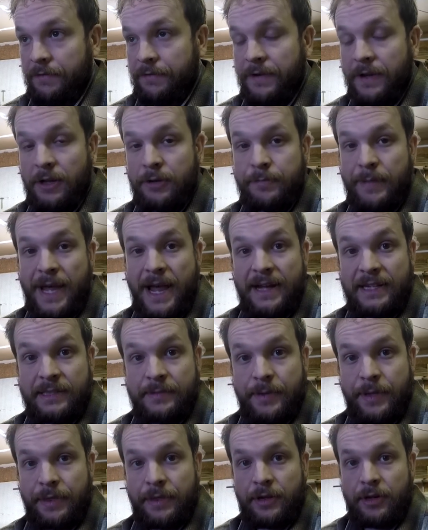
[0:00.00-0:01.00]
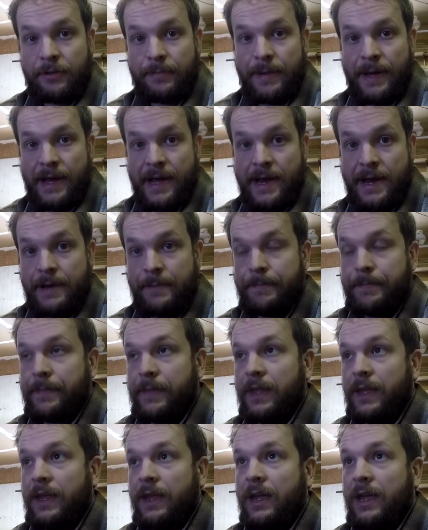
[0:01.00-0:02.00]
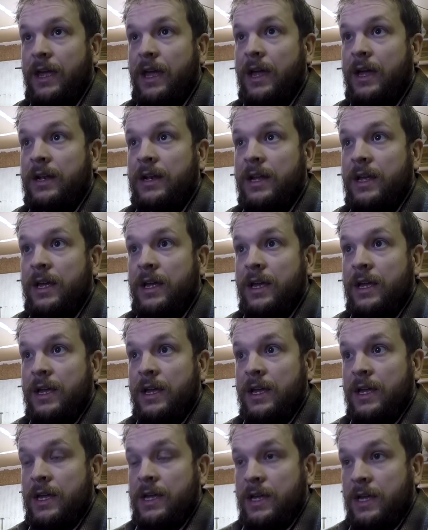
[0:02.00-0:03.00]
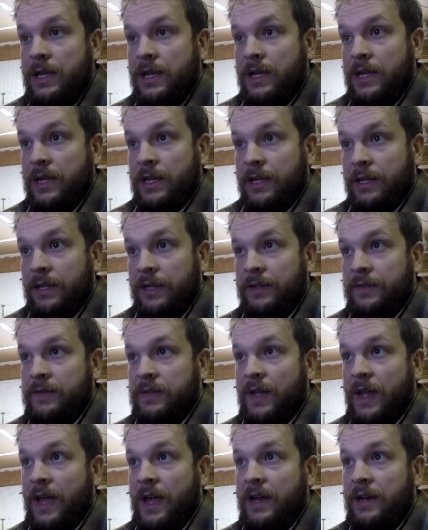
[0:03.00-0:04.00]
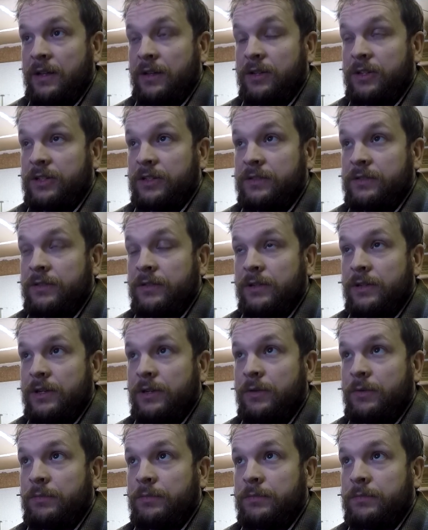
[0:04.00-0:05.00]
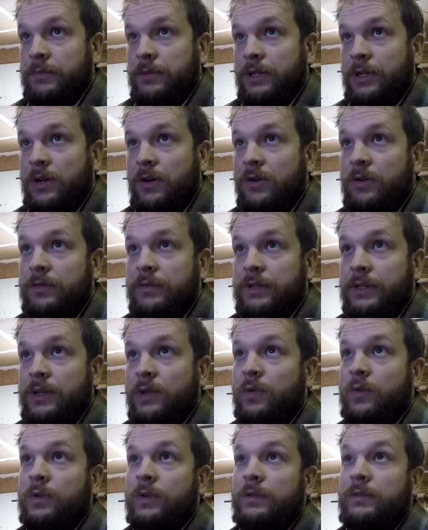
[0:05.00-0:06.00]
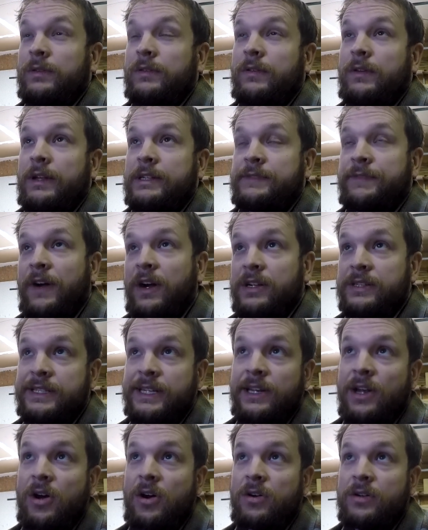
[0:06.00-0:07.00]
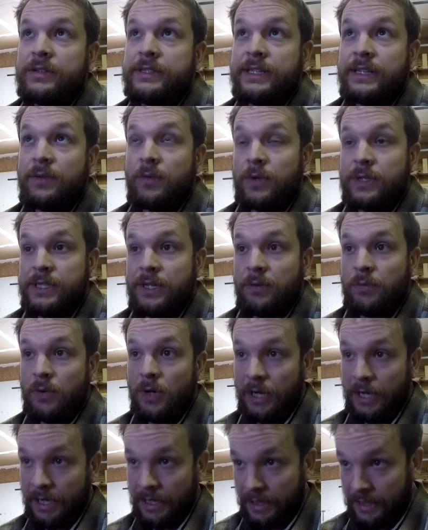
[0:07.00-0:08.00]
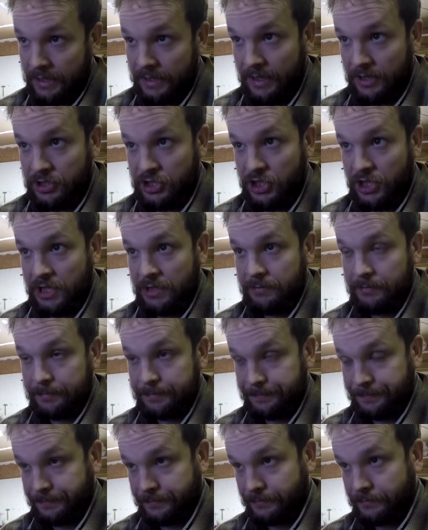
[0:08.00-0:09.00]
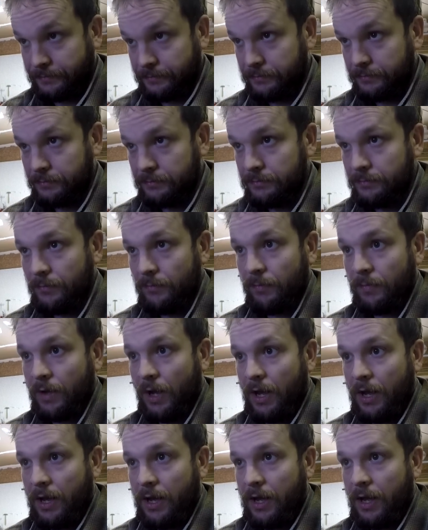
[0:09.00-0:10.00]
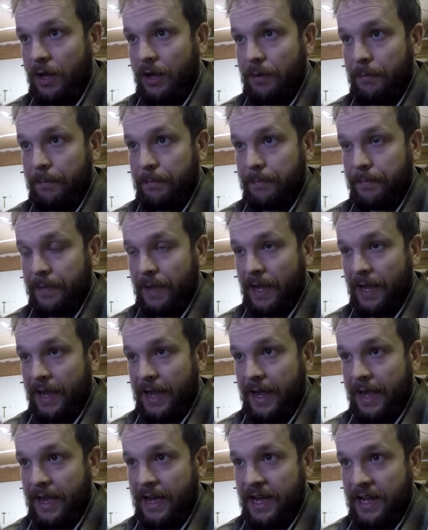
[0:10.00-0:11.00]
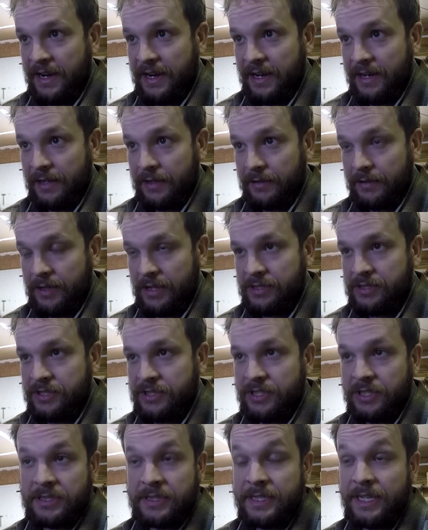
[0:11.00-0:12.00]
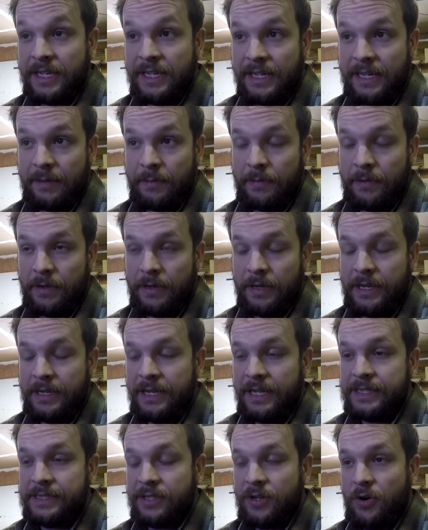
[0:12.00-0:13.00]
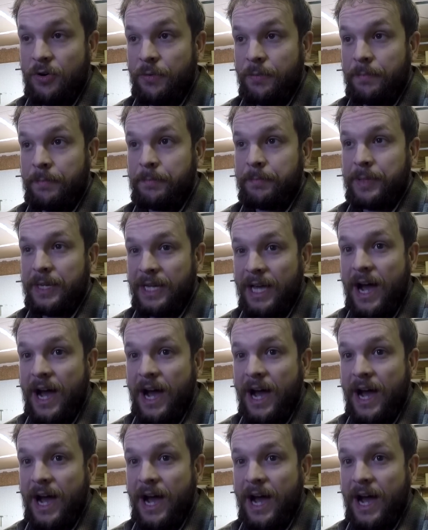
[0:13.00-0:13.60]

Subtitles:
fellow blacksmith nearby, and he said it looked, you know, as far as he knows, it was in working condition, and it's just it needs to be